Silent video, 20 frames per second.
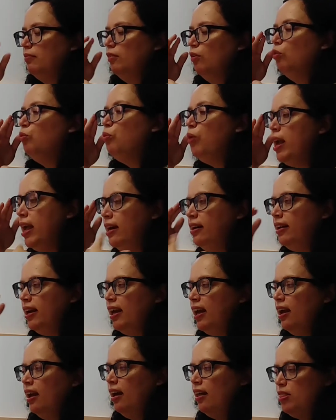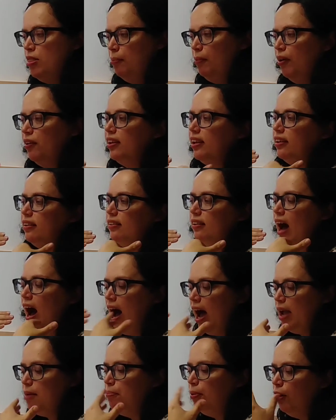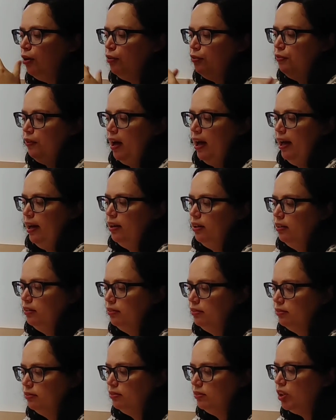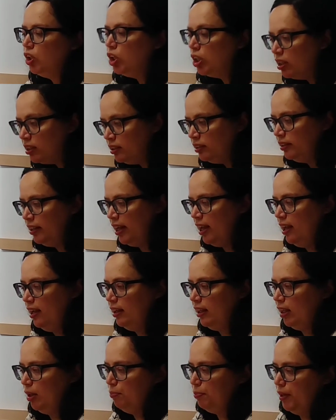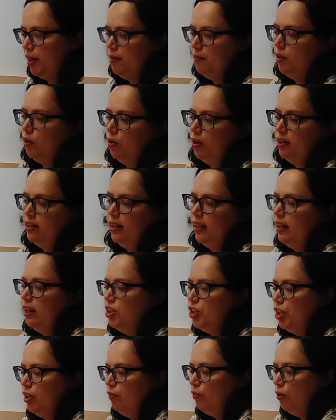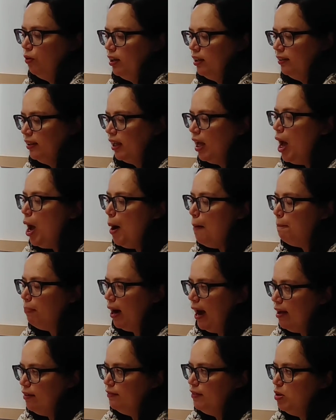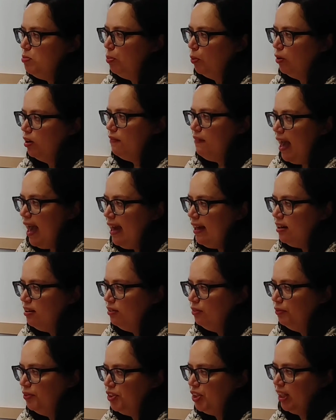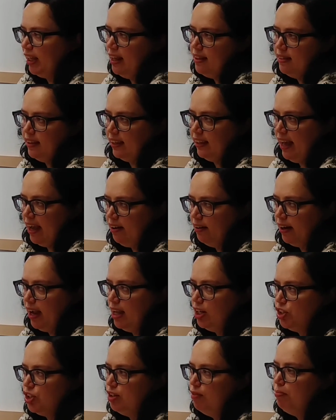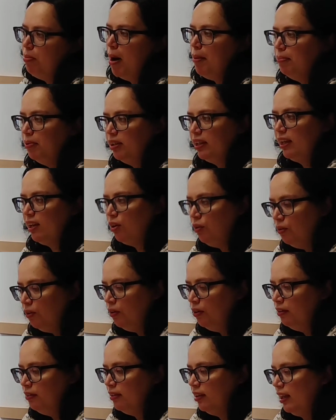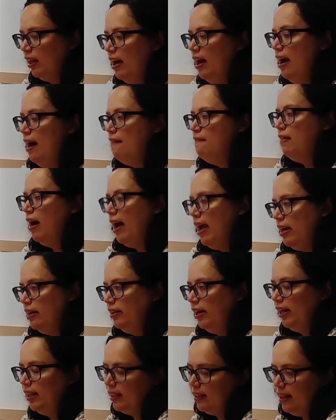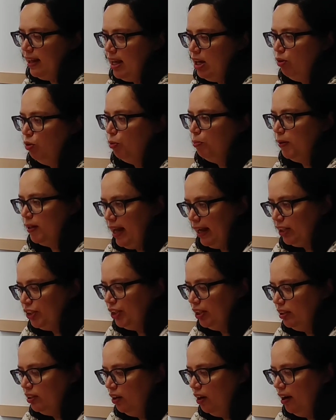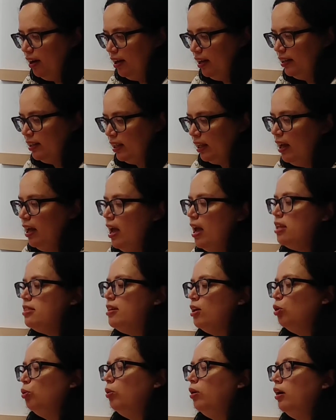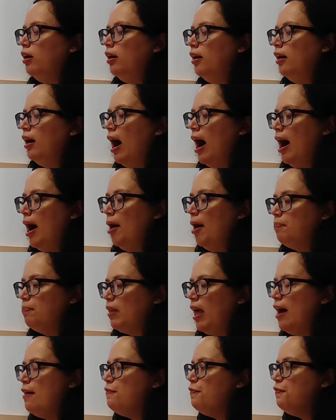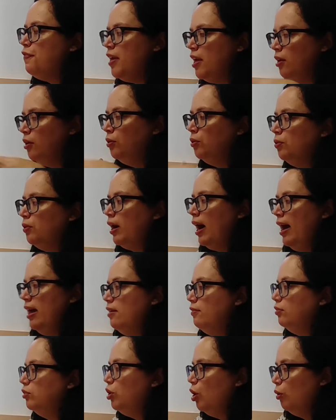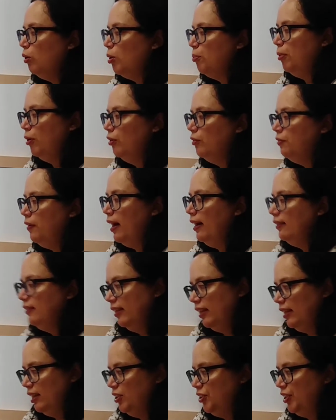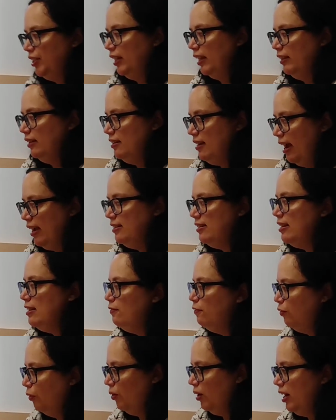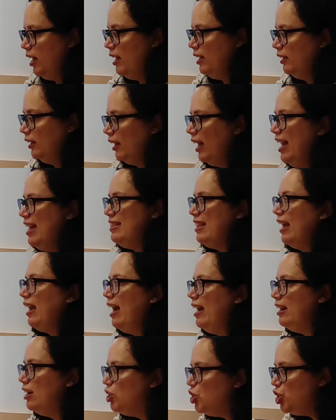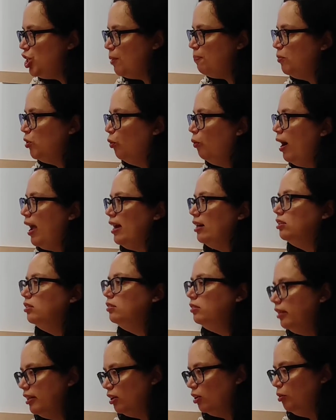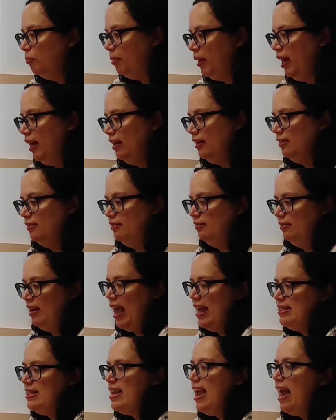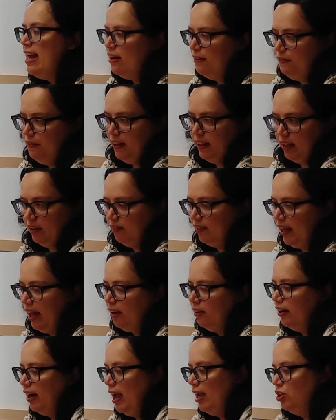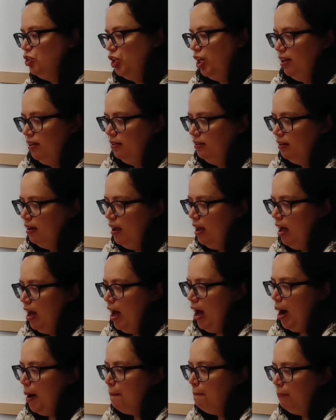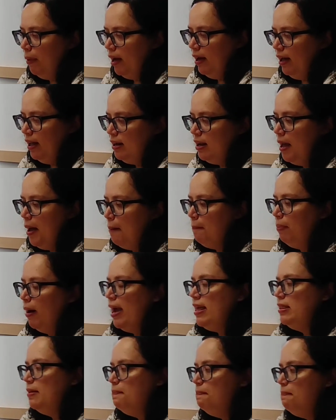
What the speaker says: really the most high-profile early Supreme Court decision, of course, is Brown v. Board of Ed, which said the segregation of public schools violates the Equal Protection Clause. There were a few kind of lower-profile decisions in the 1940s that kind of chipped away a little bit at the edifice of segregation. But by the